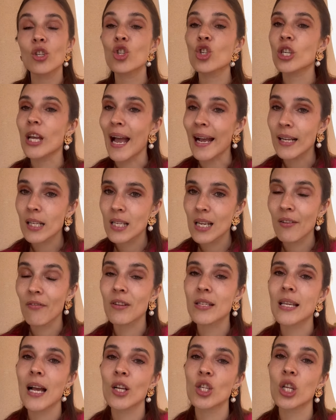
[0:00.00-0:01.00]
checked
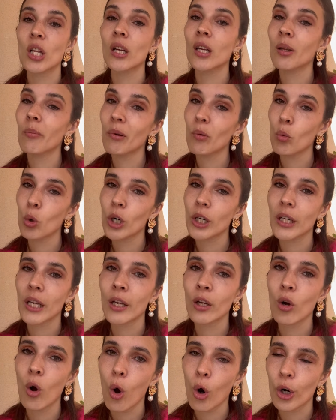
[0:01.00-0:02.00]
if it's actually going to be
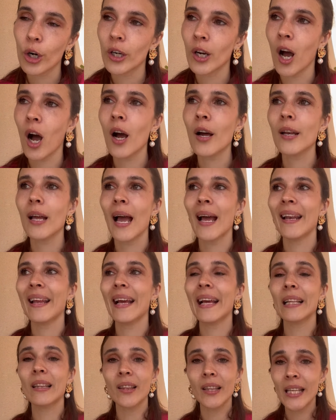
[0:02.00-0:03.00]
working or not. And
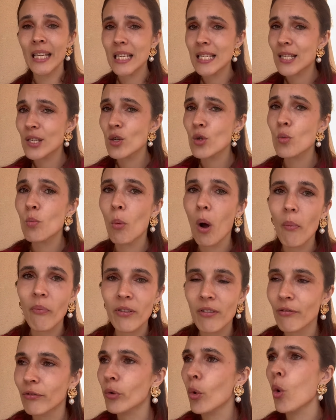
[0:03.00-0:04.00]
at least to mop
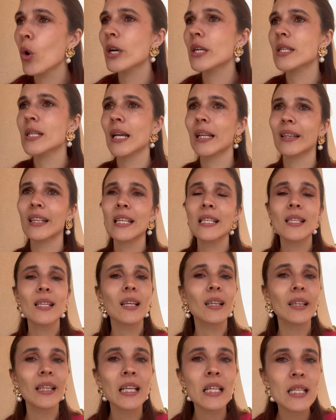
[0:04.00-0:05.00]
the floors, at least
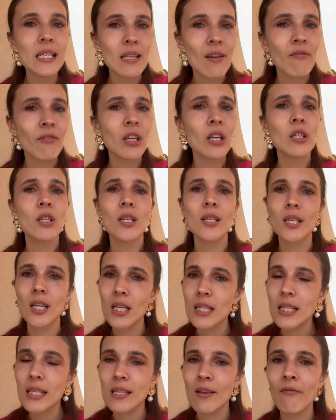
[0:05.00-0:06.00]
to clean something, to
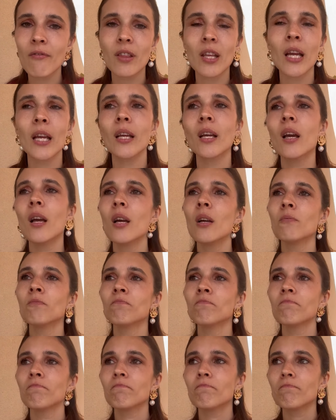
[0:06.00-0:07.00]
dust something,
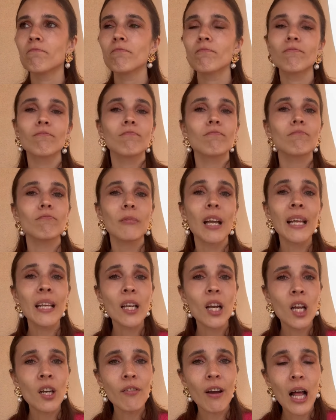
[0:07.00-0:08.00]

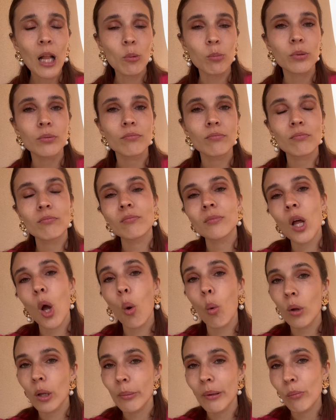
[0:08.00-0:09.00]
any kind of help
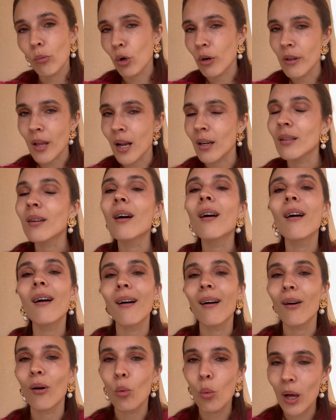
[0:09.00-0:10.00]
will be more than
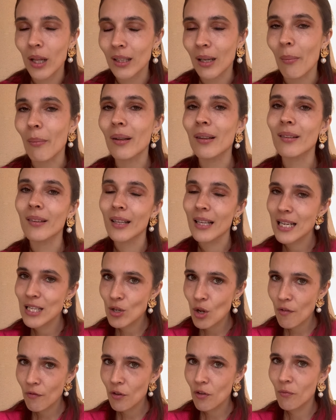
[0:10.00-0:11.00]
welcome. Let
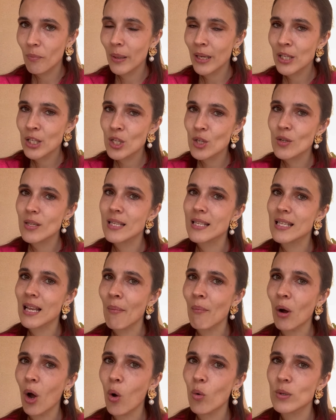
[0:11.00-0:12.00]
us know if you've been to
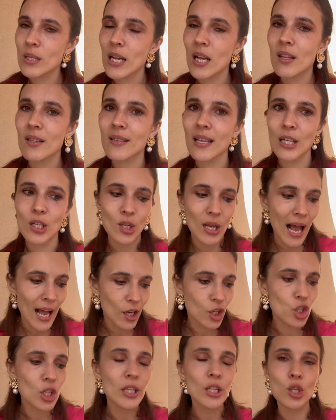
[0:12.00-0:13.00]
some hotels that
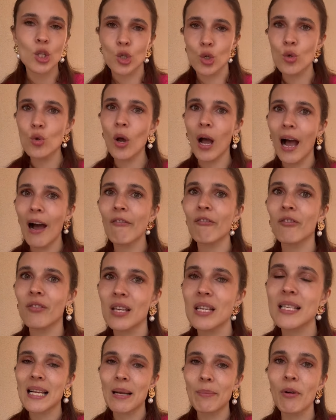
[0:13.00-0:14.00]
actually do have
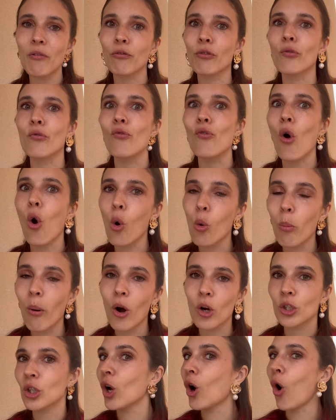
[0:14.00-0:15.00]
type of
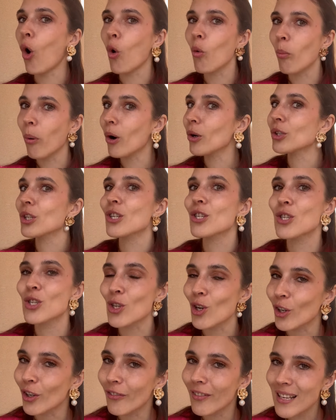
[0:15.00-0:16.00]
robot cobot
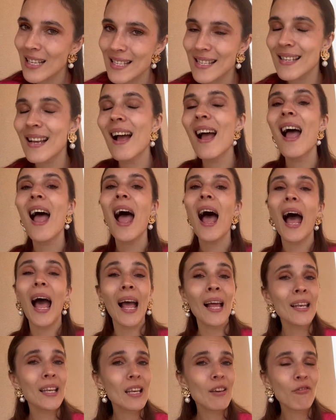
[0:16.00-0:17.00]
service.
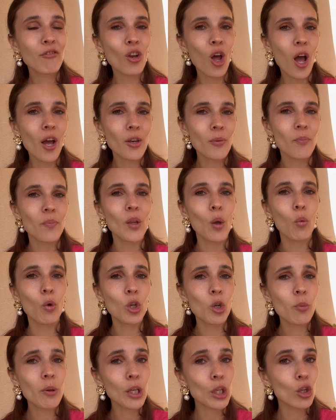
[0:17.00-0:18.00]
And if not,
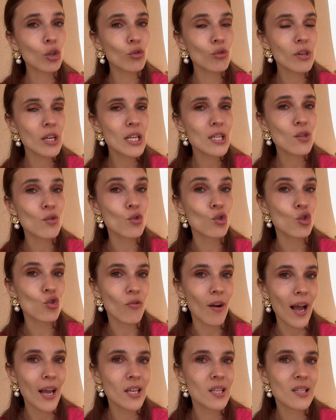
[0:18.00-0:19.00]
would you be curious to
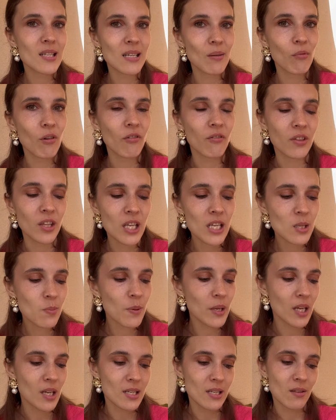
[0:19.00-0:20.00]
try some of these?
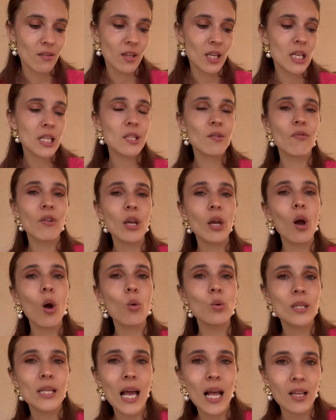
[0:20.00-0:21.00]
Because these three
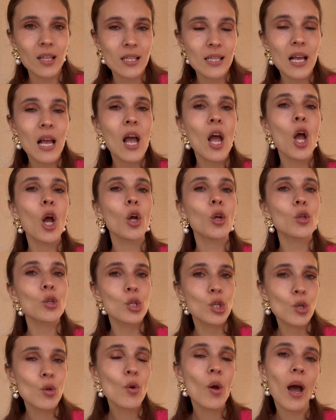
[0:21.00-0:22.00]
hotels
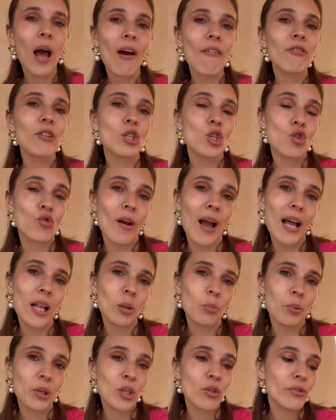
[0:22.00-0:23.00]
do have the
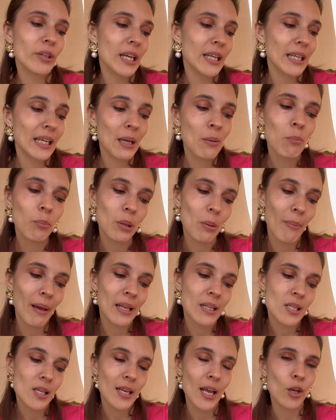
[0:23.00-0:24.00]
trial period
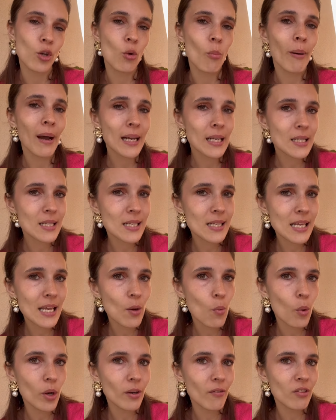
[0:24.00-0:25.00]
implemented, and you might see
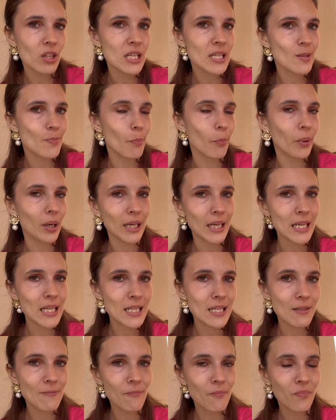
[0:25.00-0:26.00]
one of these
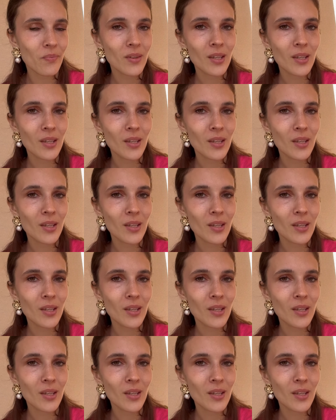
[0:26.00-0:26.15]
buddies